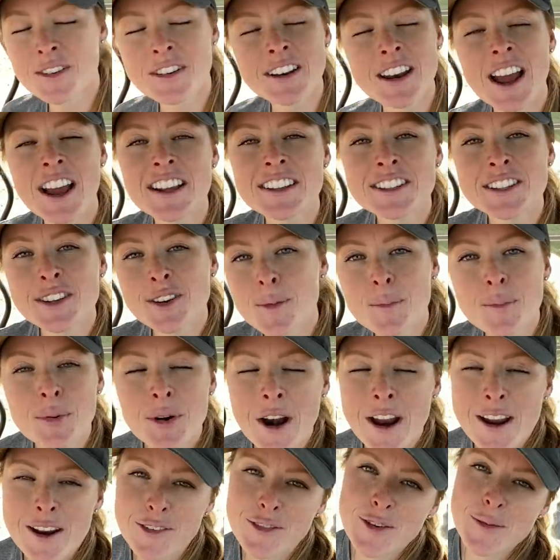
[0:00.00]
nice little
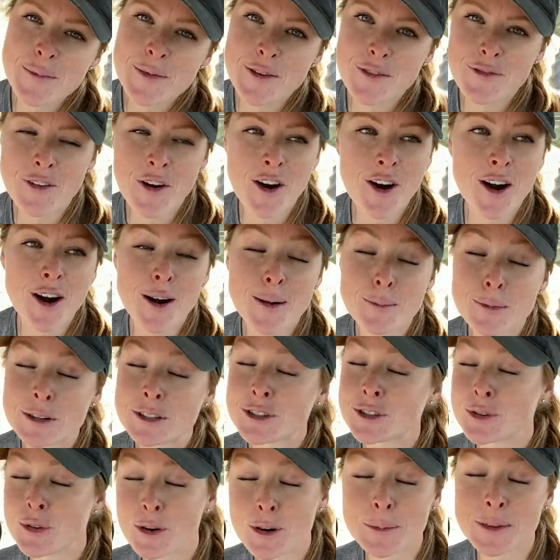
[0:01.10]
break from the farm,
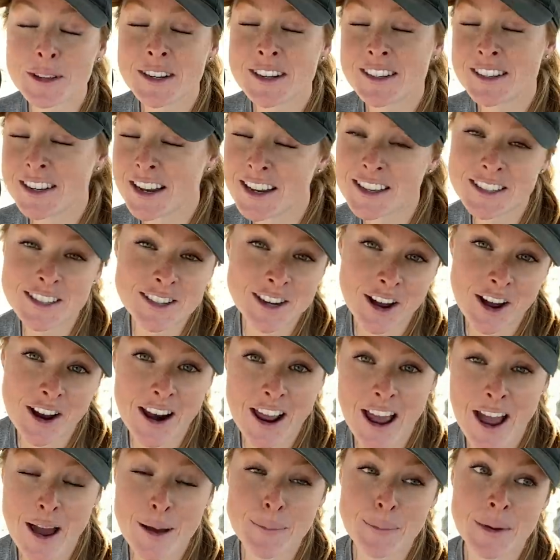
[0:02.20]
which normally does not
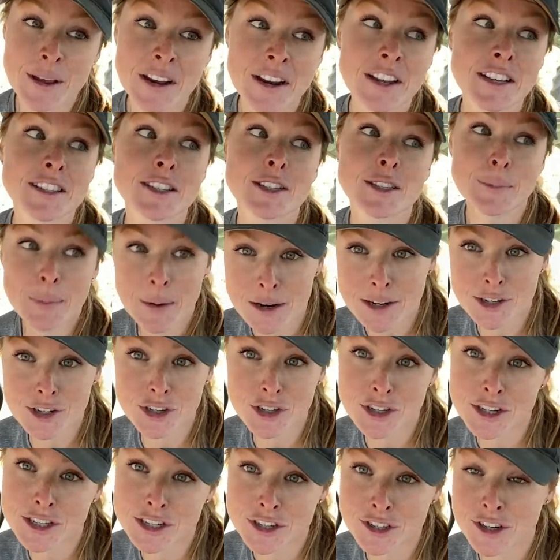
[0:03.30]
happen,
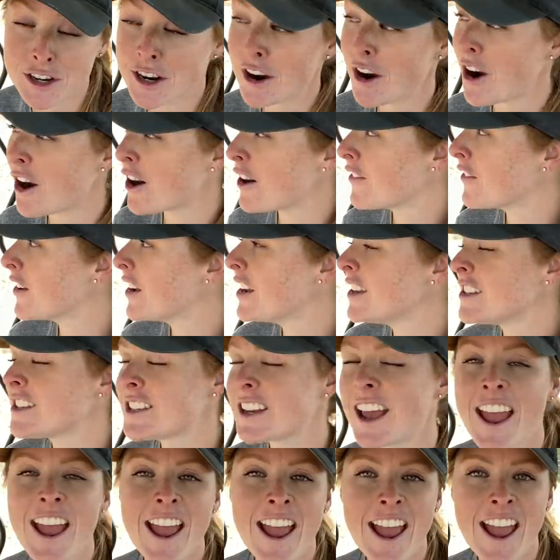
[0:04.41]
especially during harvest,
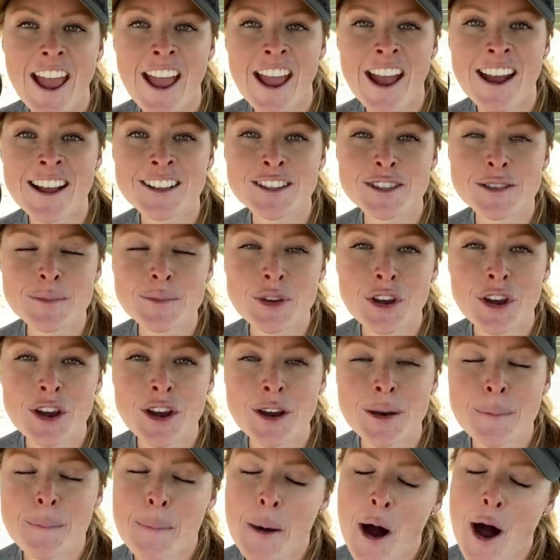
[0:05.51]
and some
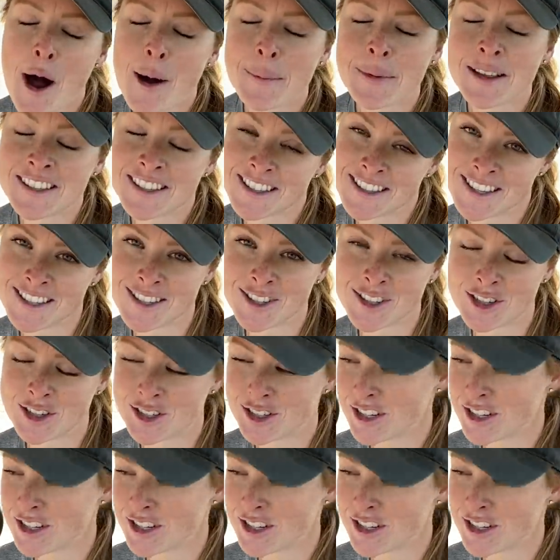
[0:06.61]
good mom and sister